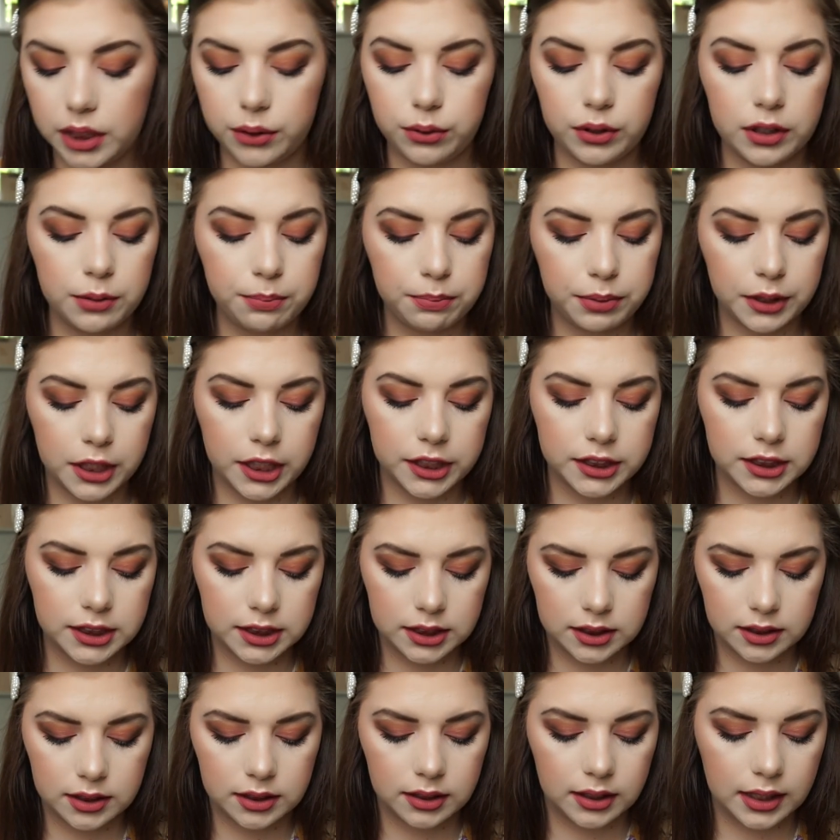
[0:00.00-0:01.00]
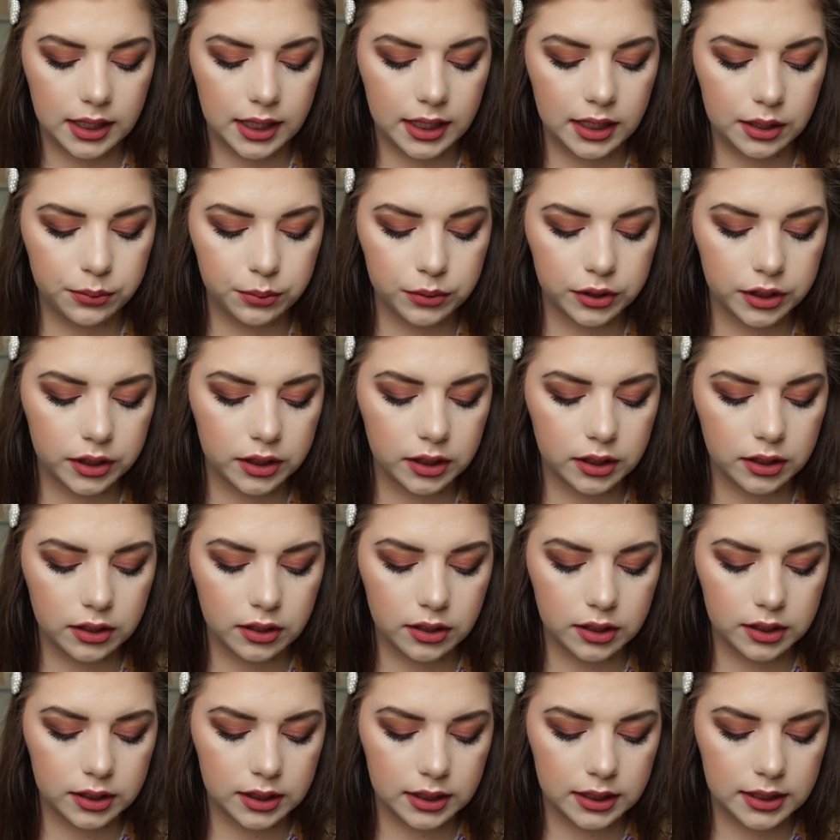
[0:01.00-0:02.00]
cream blush that I'm working
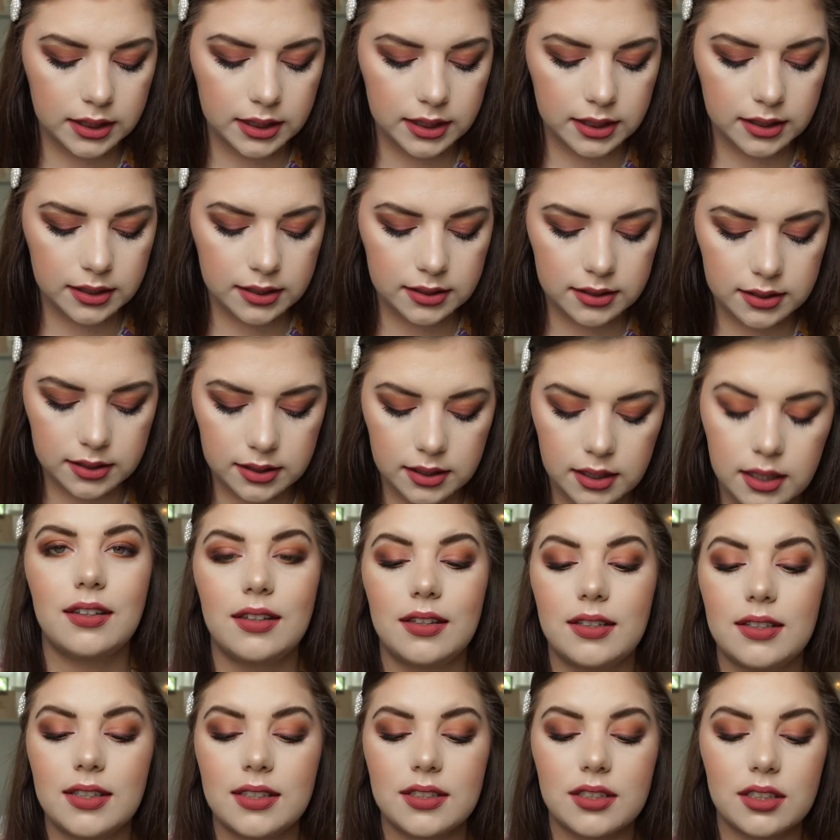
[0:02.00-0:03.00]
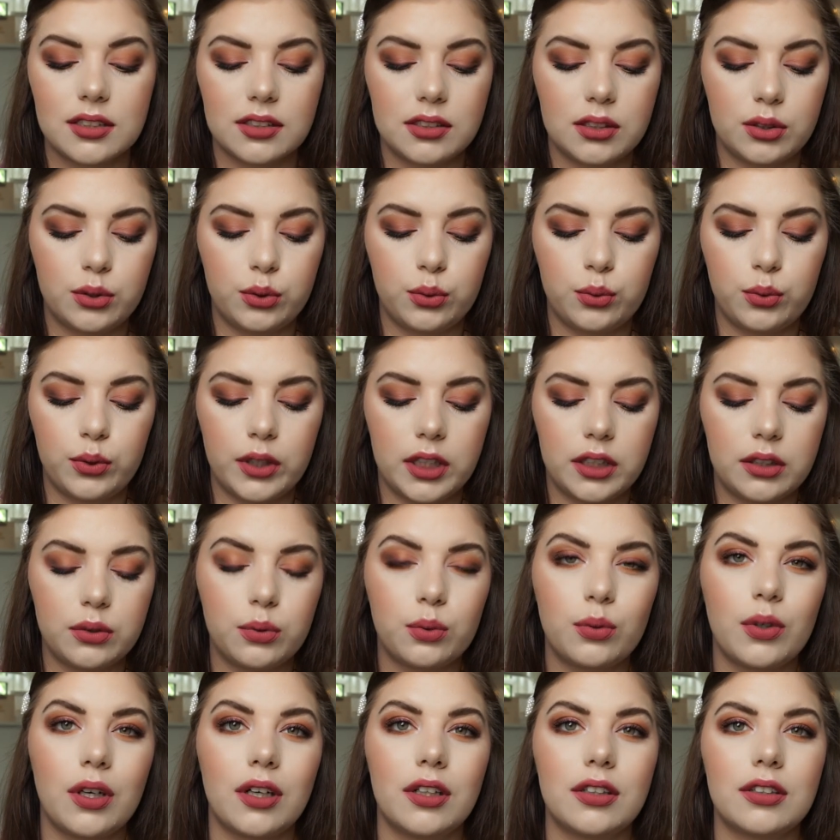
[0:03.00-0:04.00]
on is this red
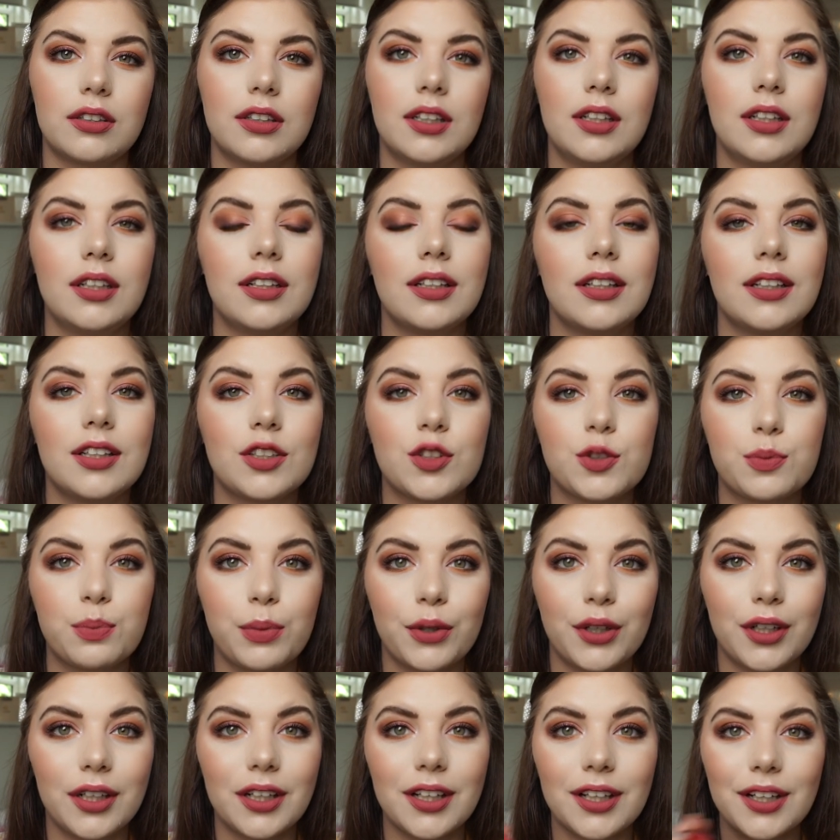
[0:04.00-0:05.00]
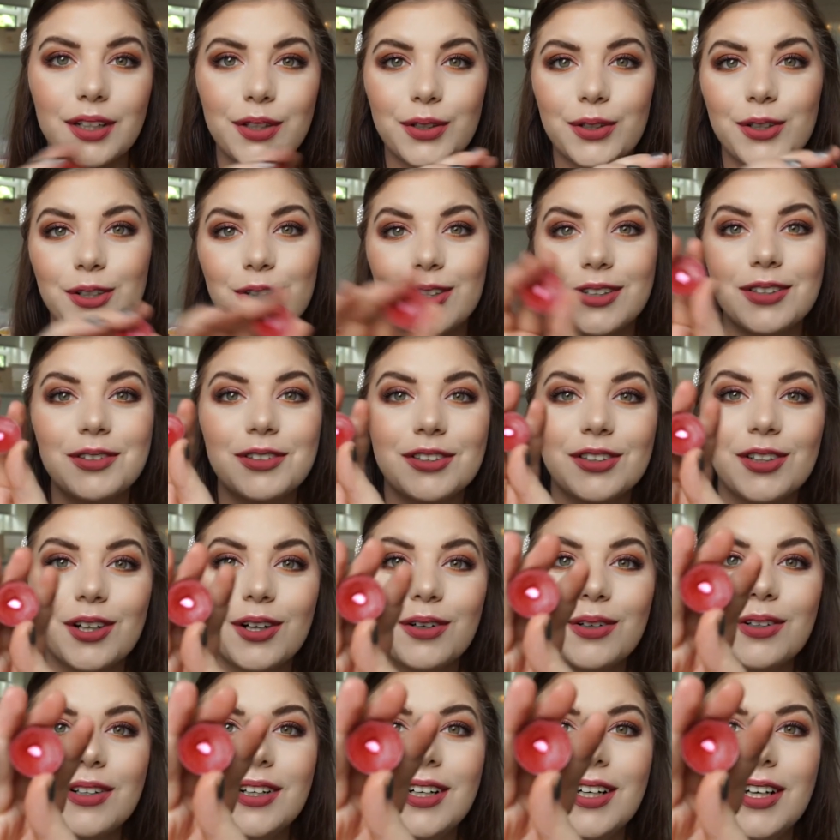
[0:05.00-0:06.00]
one. Spoiler alert
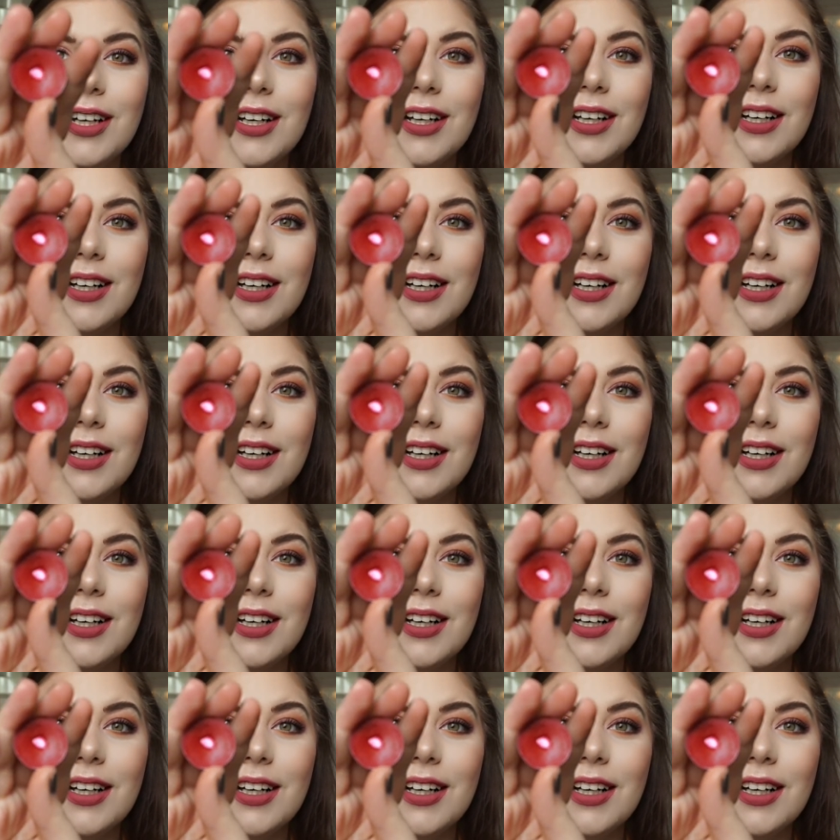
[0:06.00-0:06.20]
though.